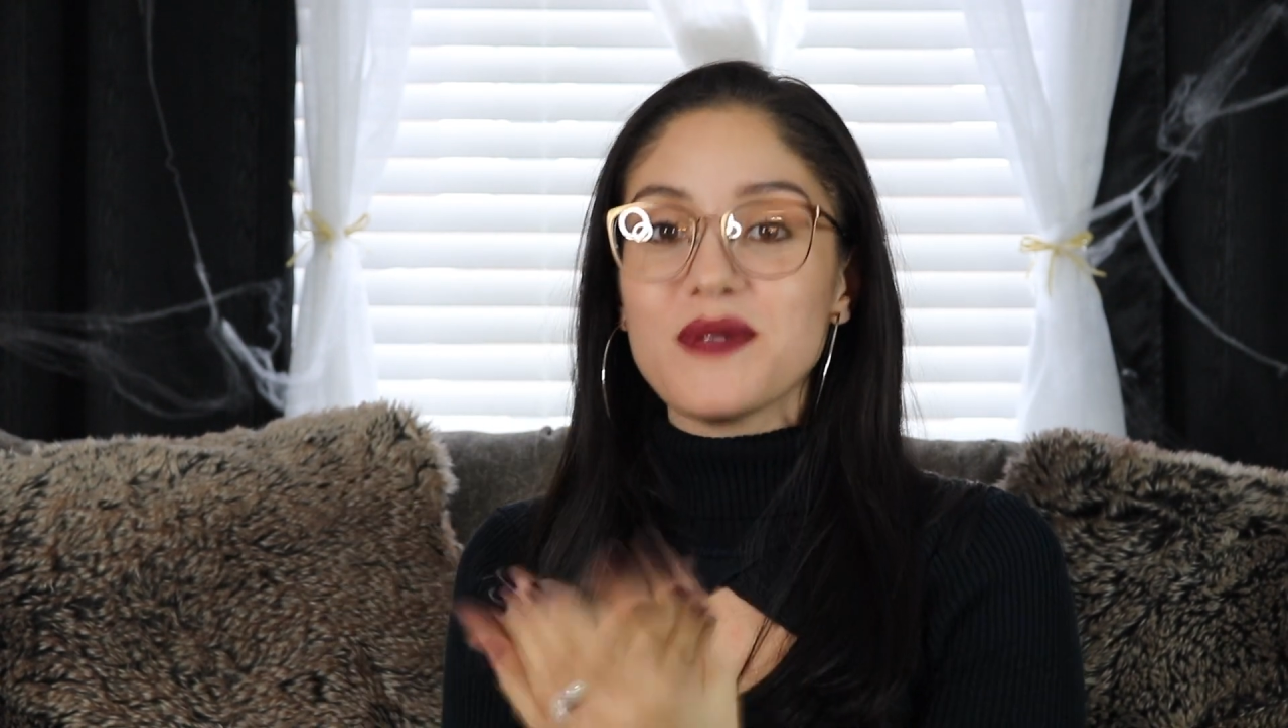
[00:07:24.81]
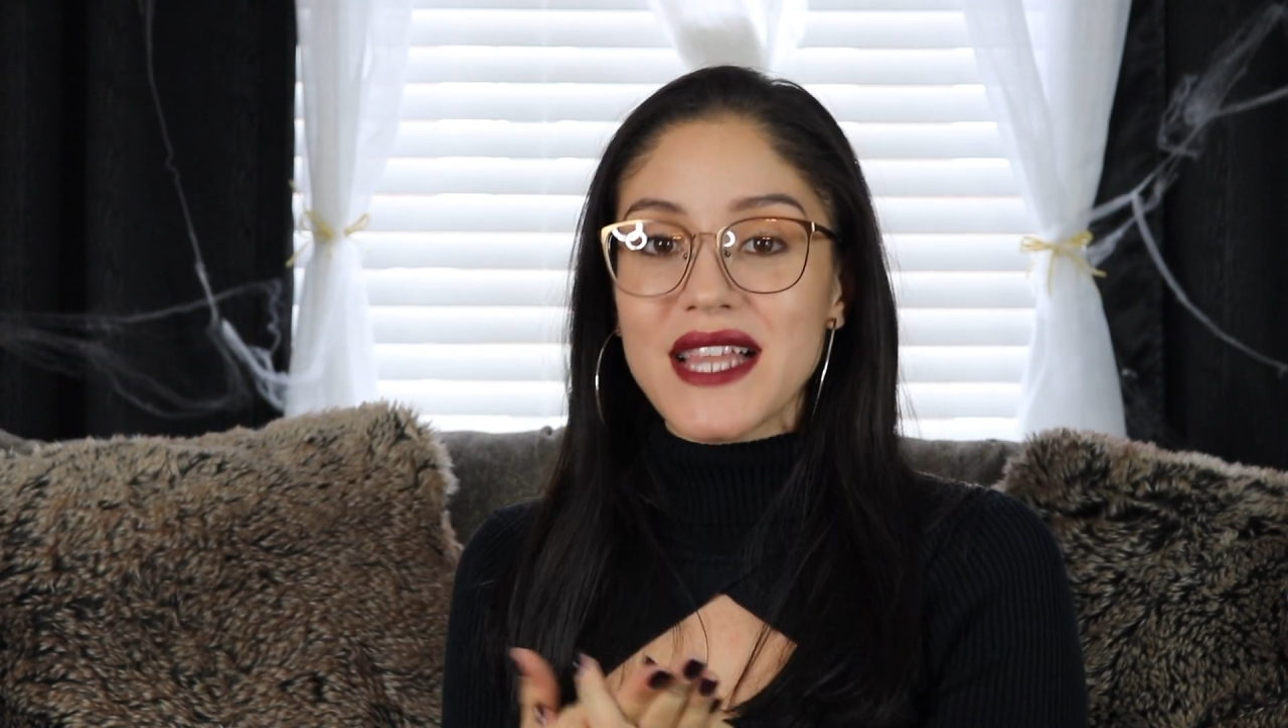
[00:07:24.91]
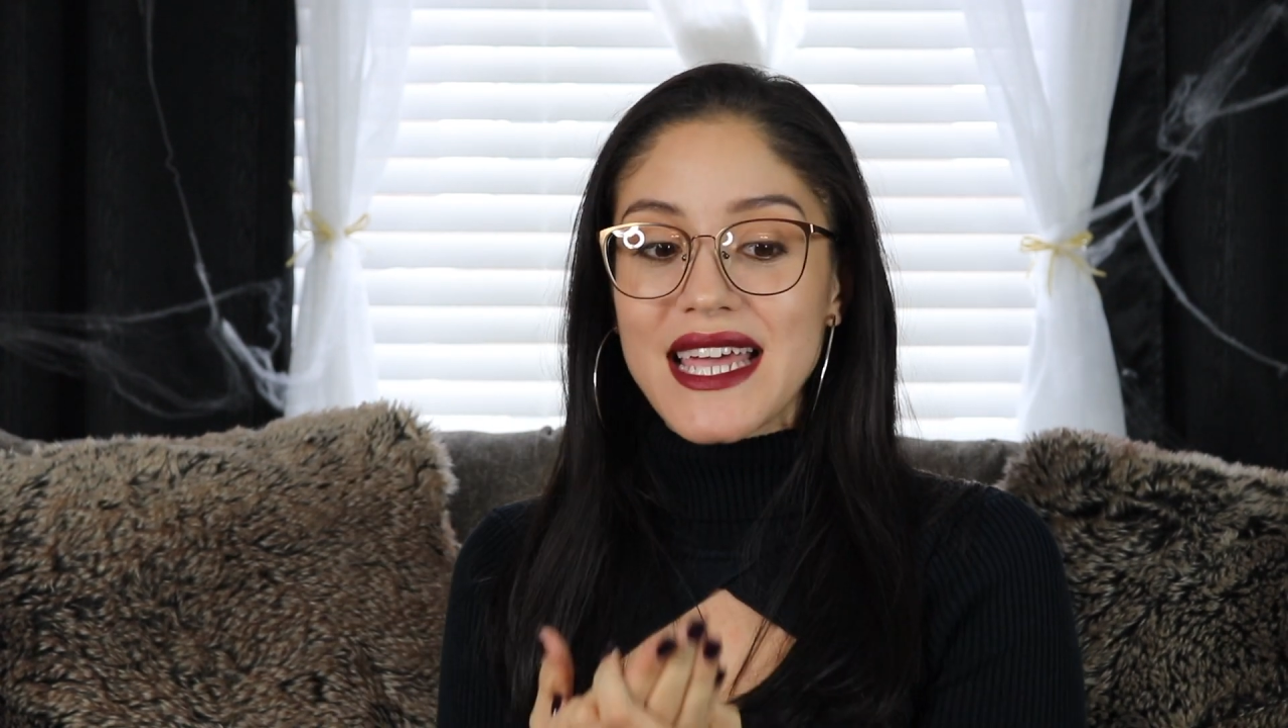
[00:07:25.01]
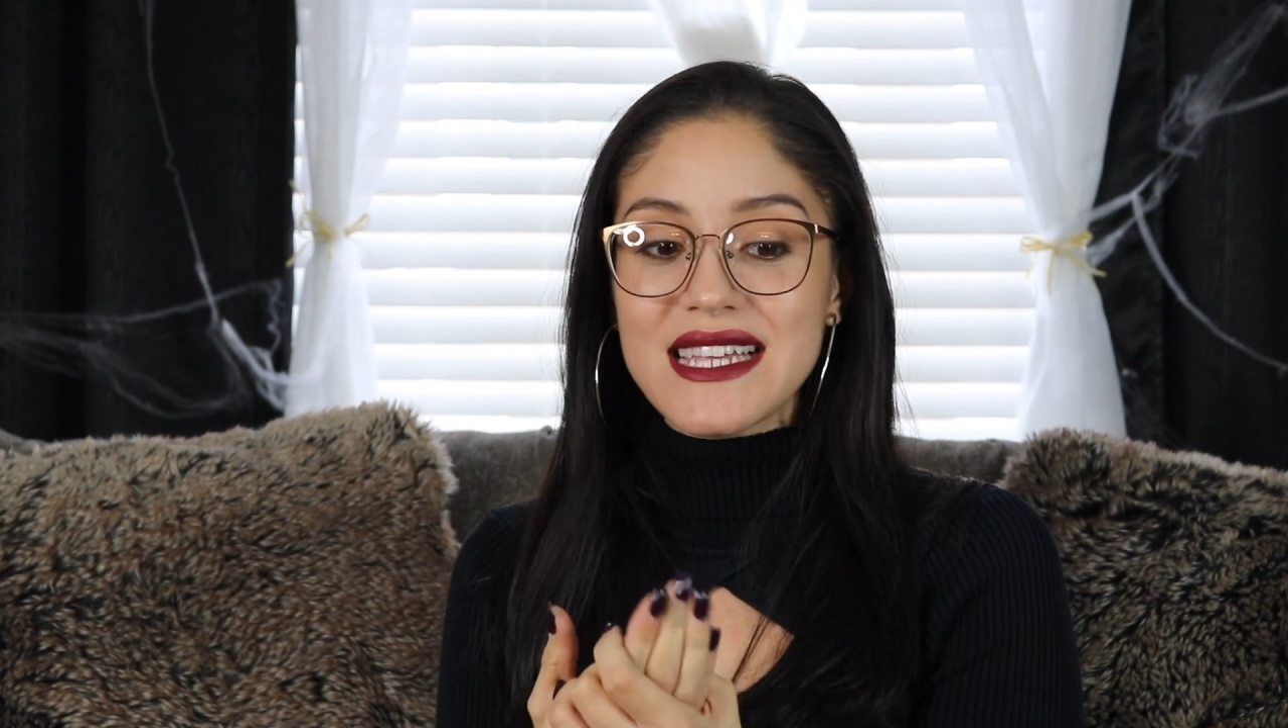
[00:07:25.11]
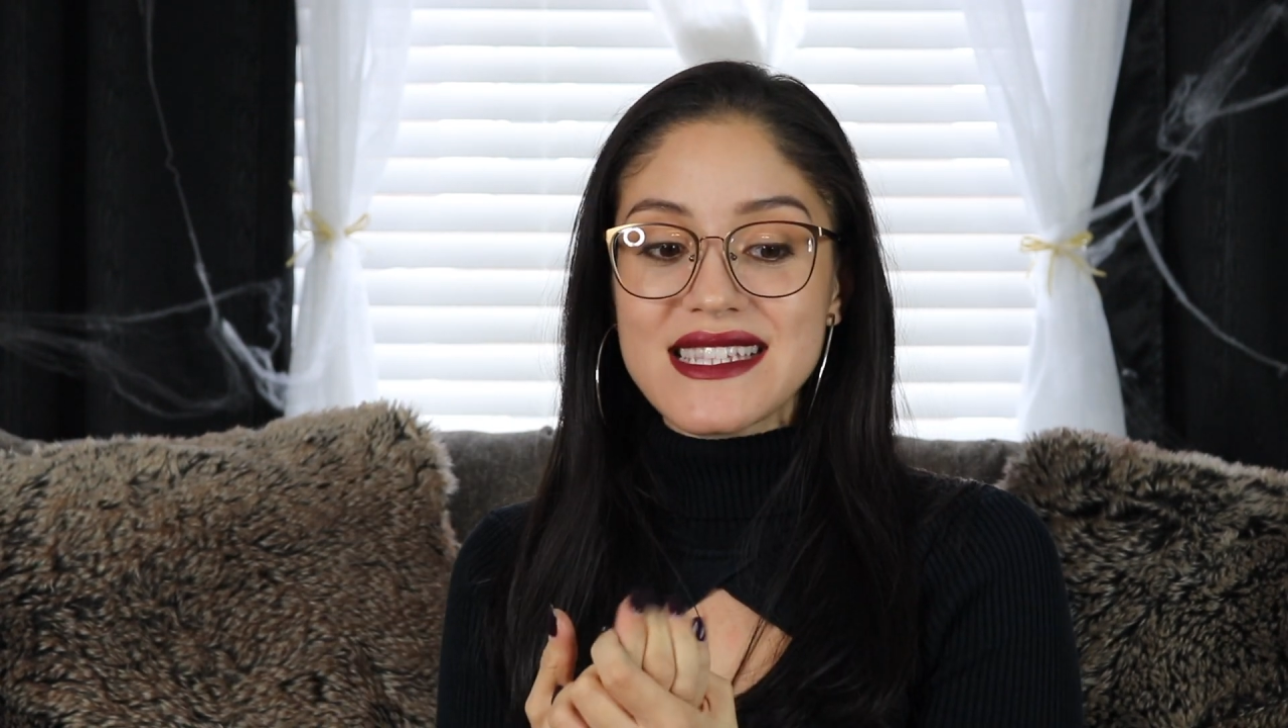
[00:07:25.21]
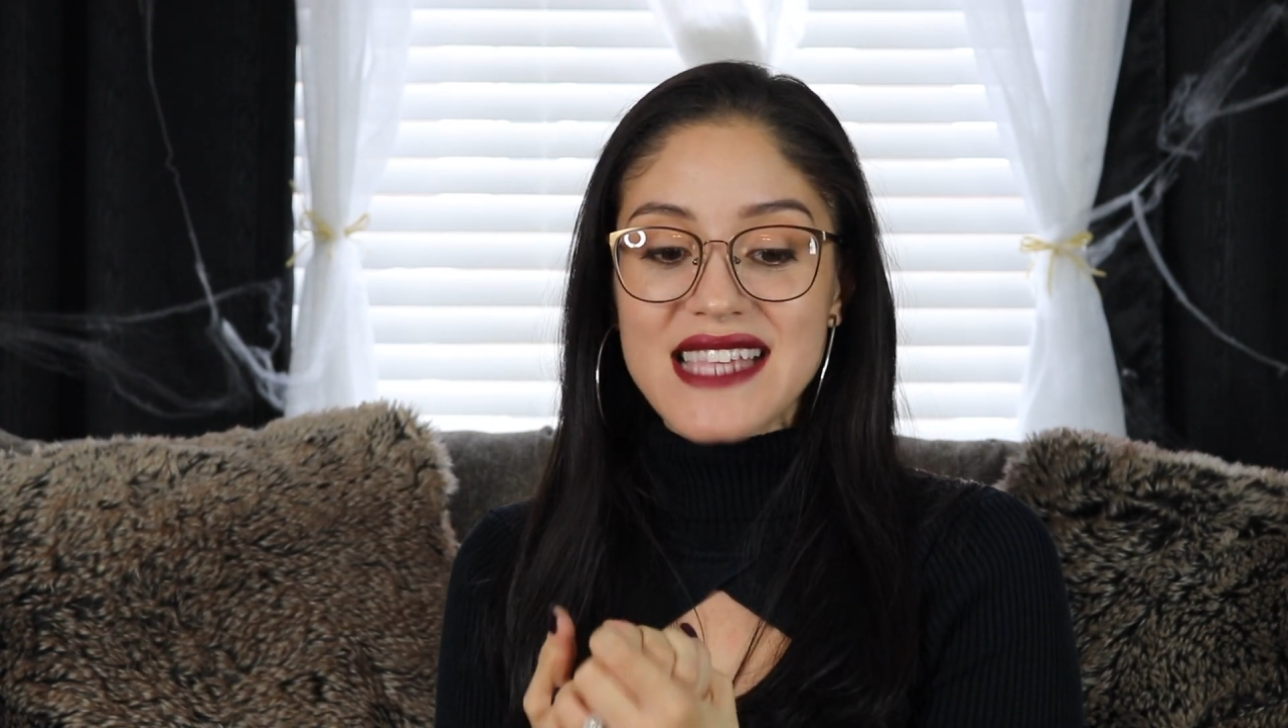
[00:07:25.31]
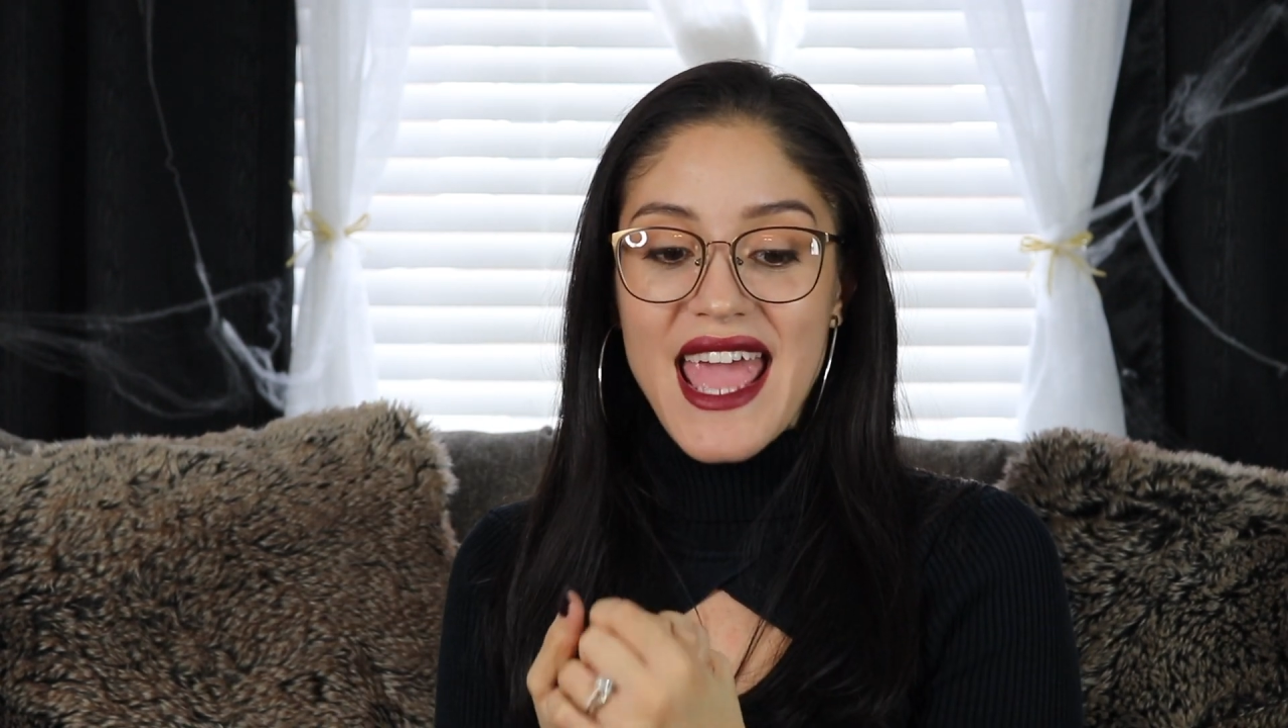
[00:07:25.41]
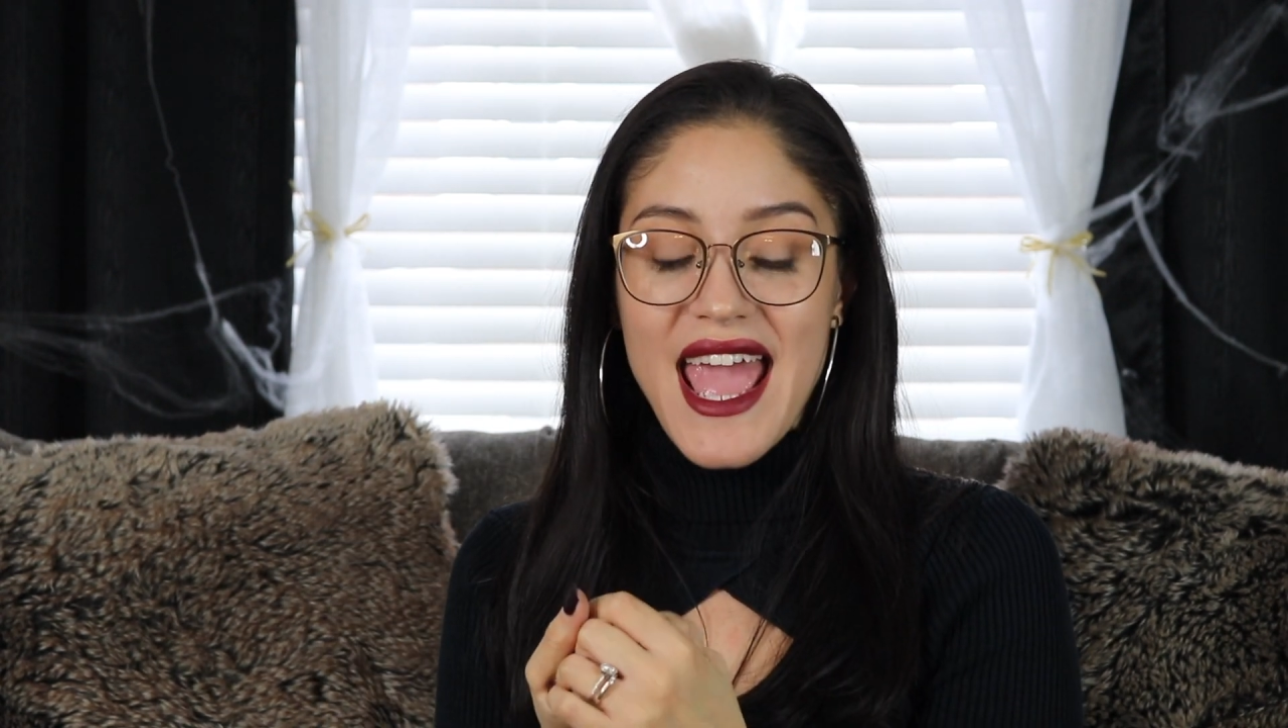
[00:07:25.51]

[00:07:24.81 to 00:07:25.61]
place